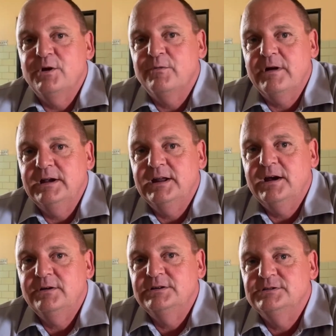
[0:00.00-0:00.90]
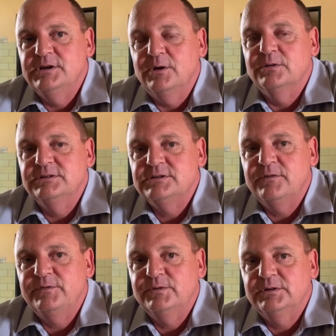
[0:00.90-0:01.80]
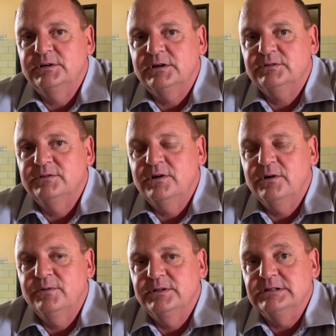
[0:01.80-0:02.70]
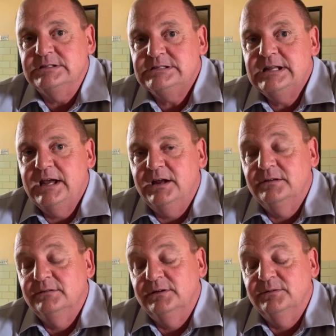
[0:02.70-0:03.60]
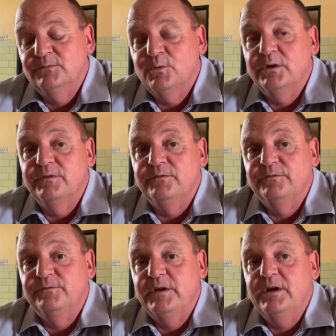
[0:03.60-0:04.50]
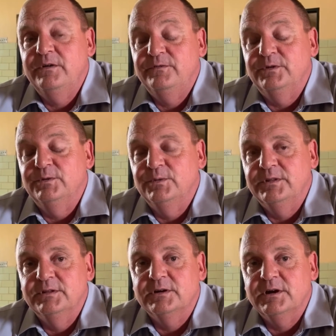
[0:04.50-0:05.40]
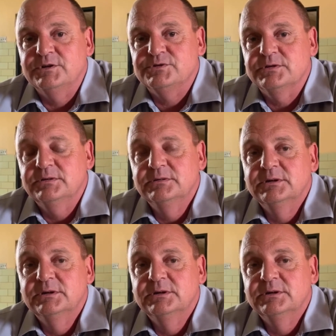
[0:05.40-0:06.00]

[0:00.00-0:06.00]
know right now, he's the only cell phone detector dog within the state and one of the very few within the country.